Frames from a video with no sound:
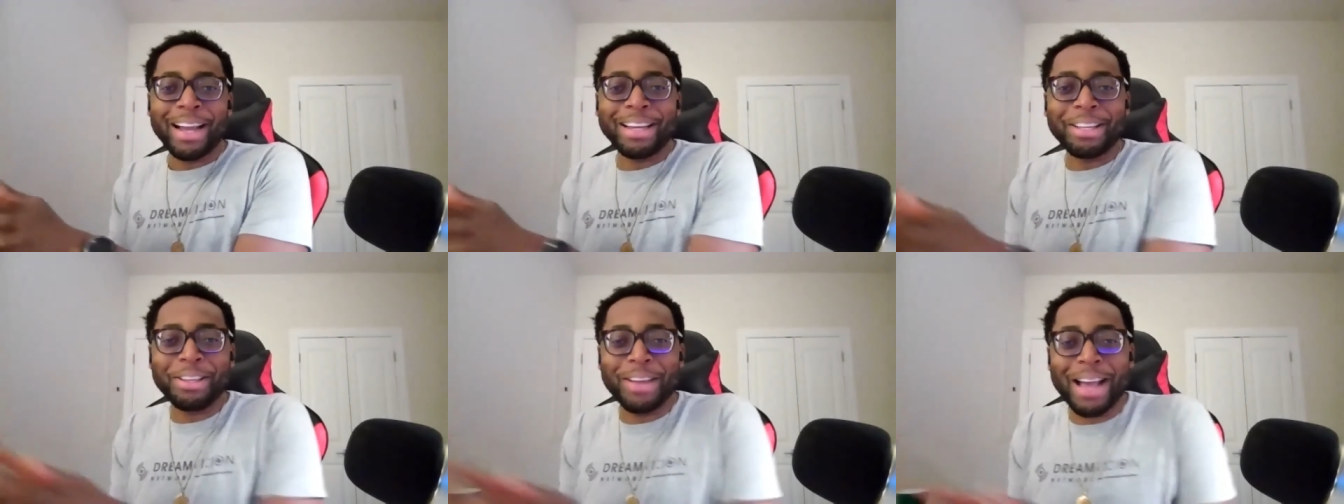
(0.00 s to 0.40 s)

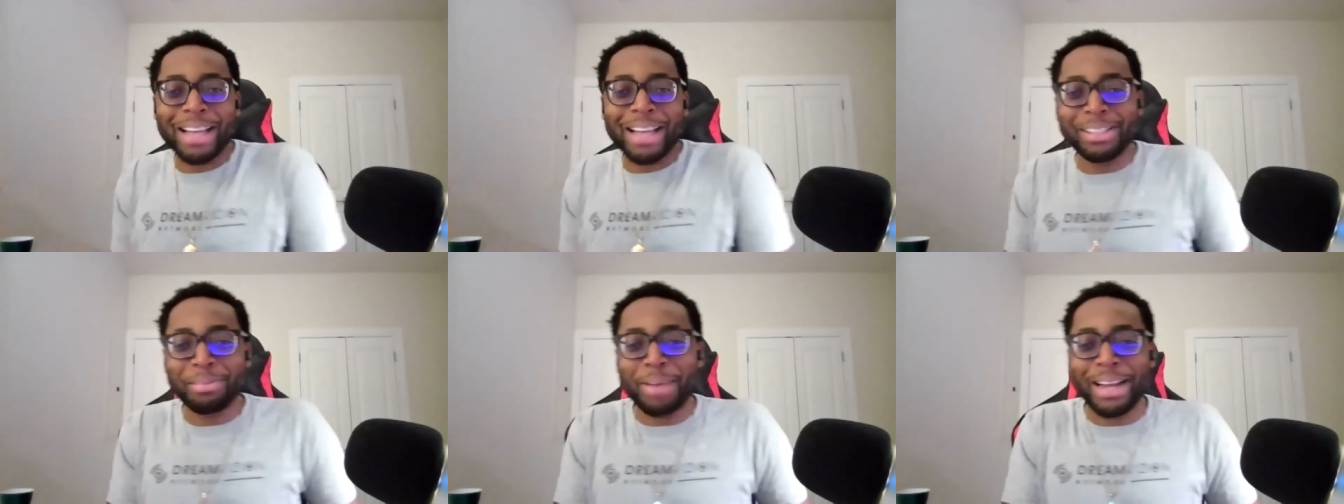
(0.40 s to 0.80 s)
And you
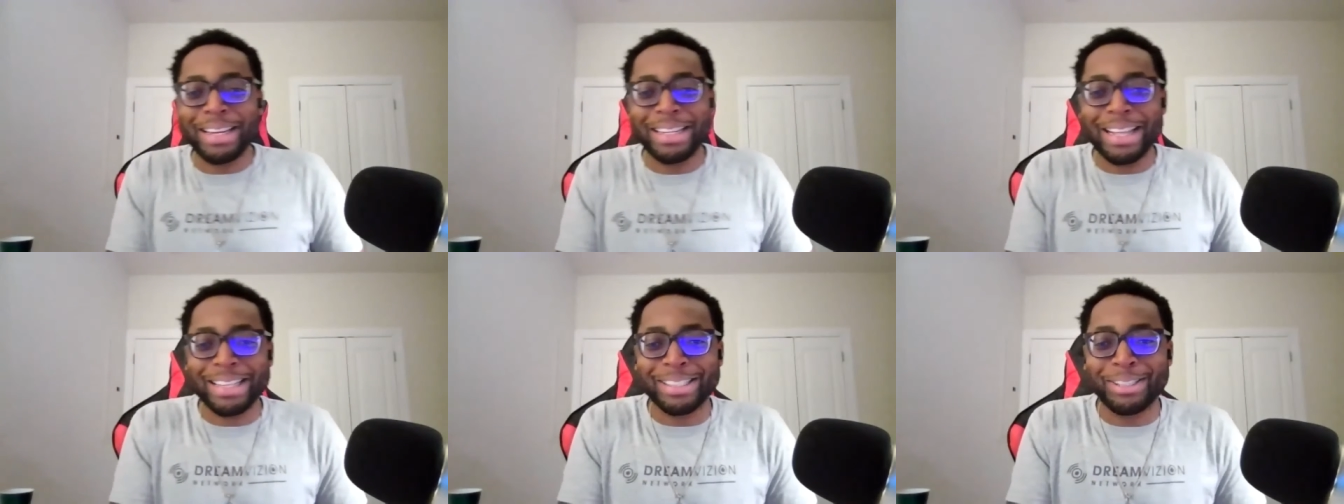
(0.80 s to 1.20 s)
got
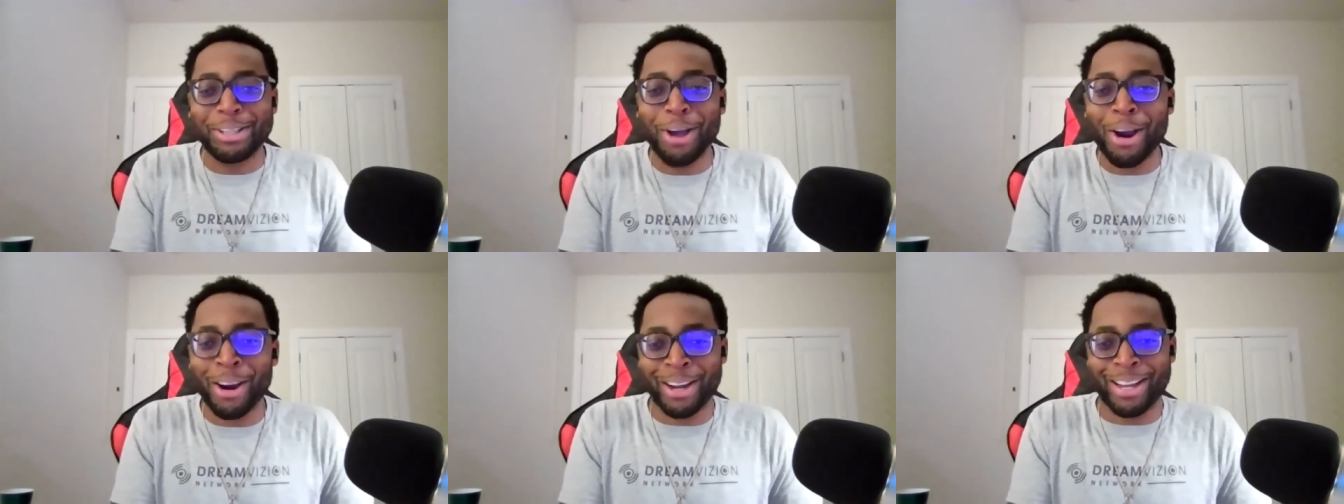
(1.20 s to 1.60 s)
somebody that's
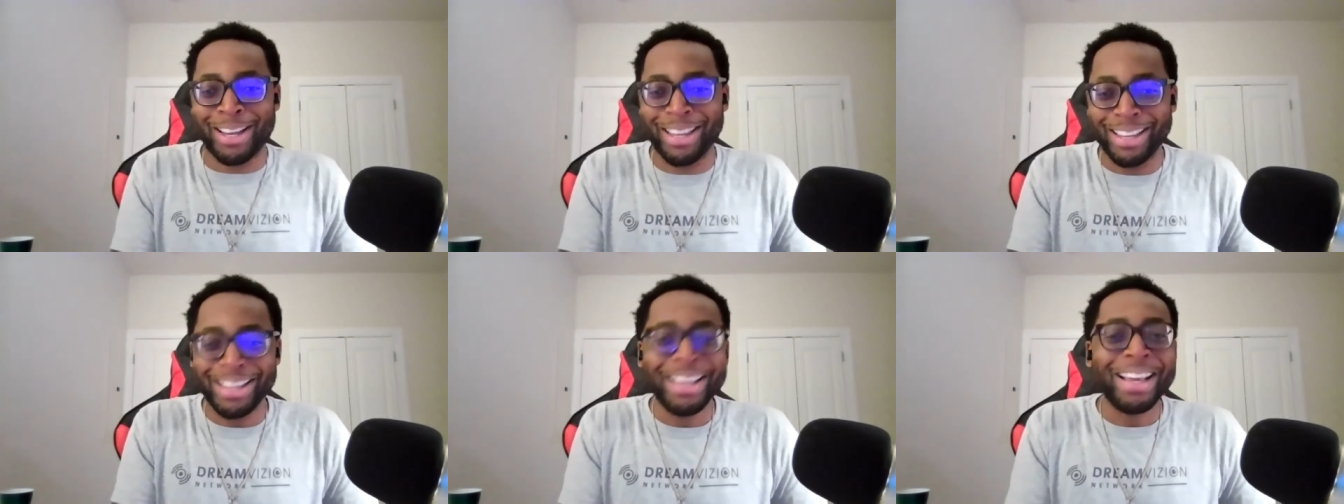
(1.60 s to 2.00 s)

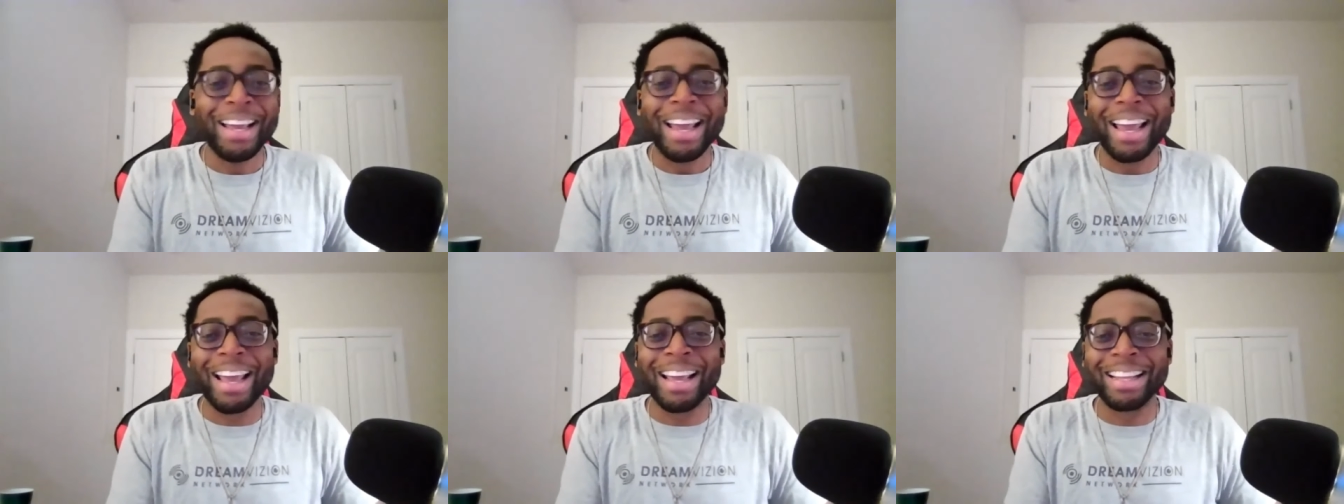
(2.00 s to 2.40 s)
dark
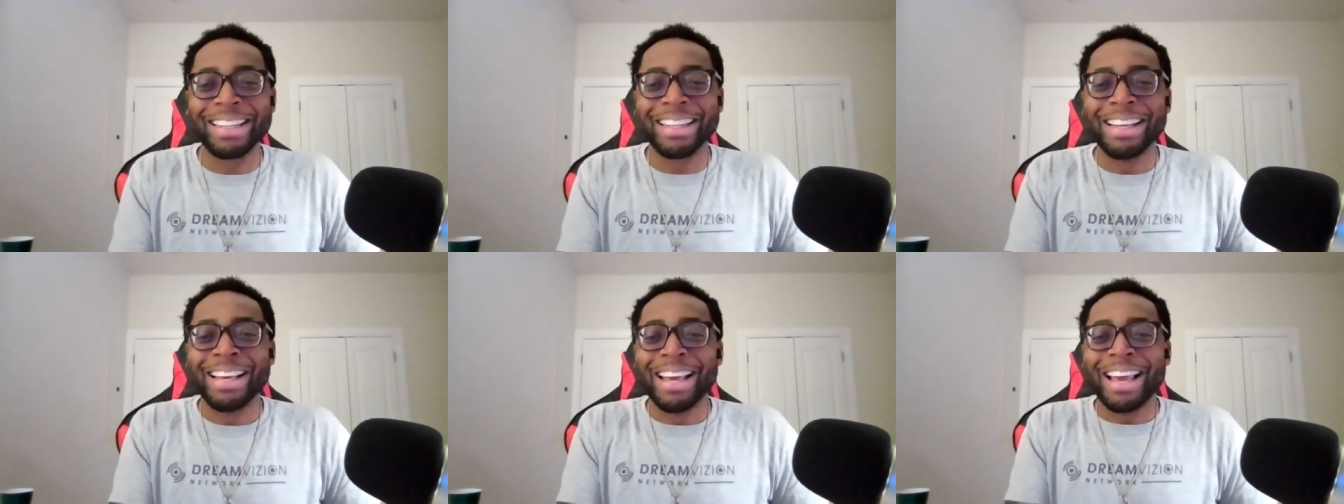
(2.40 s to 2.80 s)

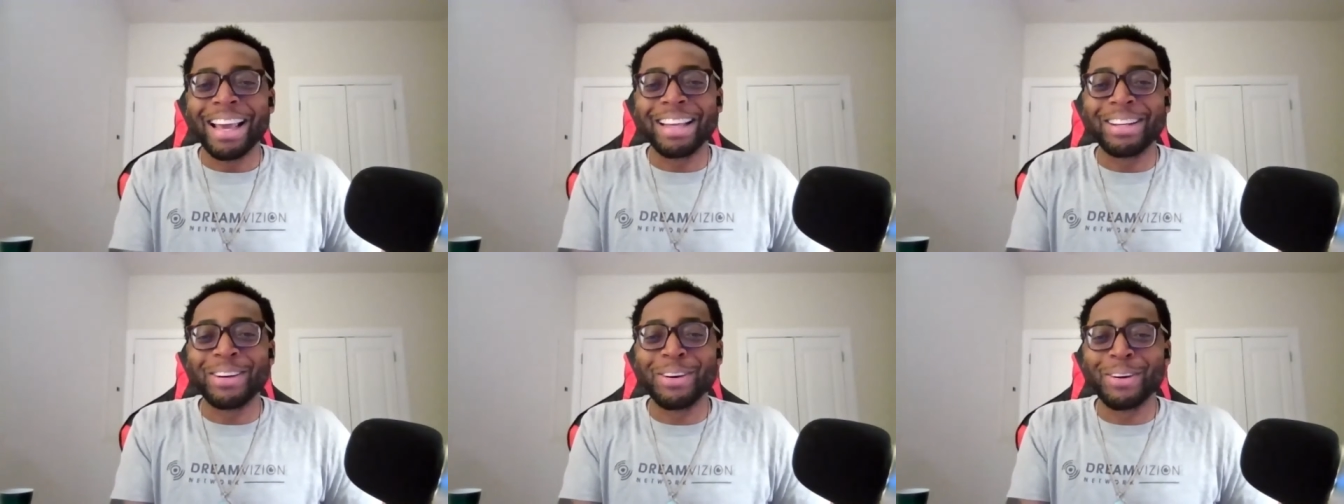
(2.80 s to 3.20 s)
and
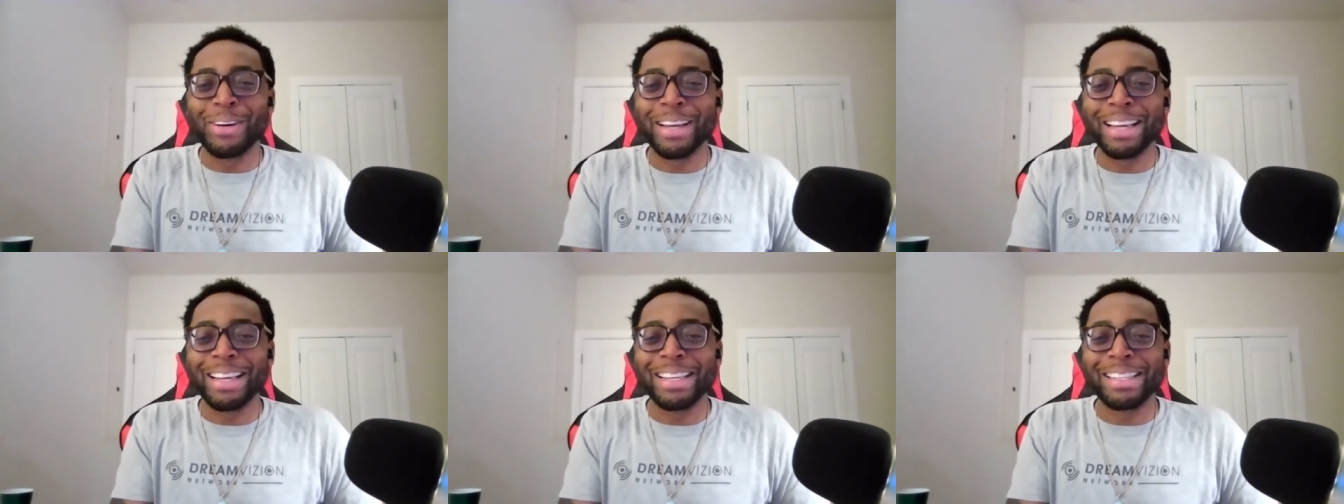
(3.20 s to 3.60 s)

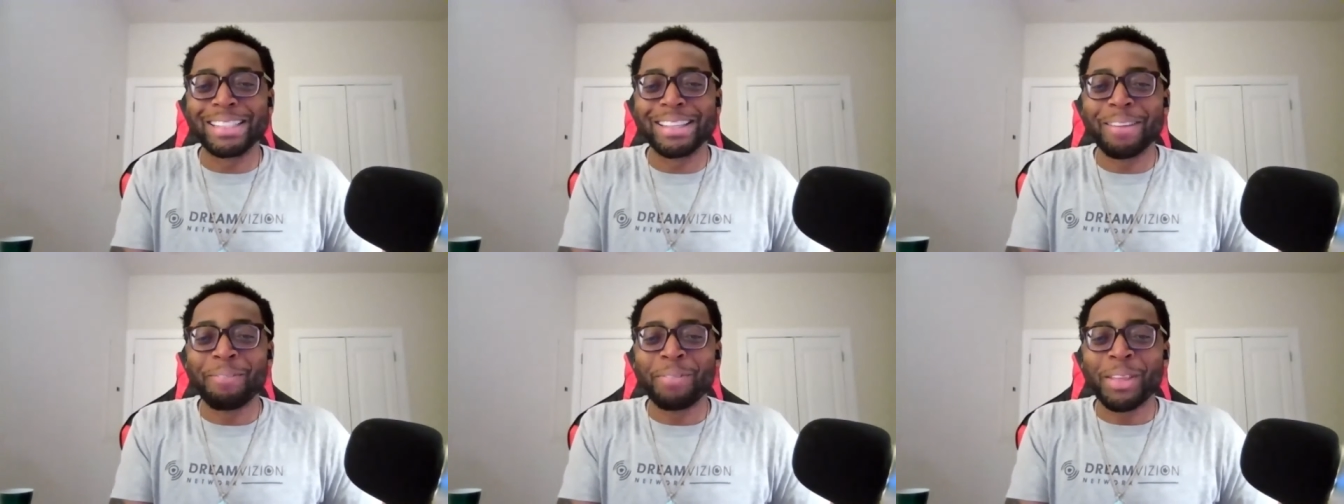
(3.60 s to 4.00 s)
who
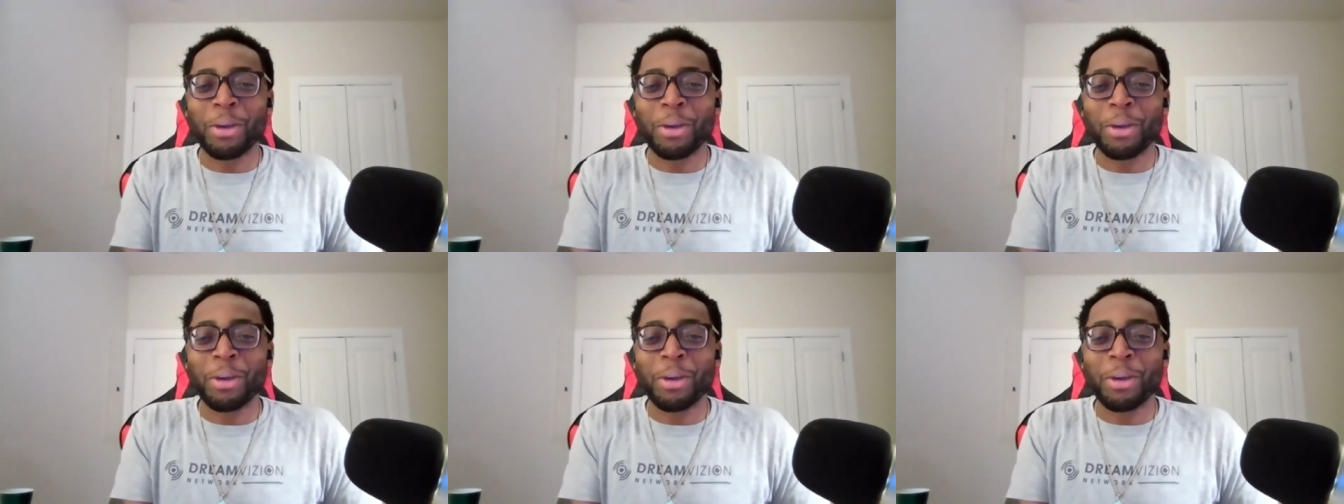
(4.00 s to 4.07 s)
is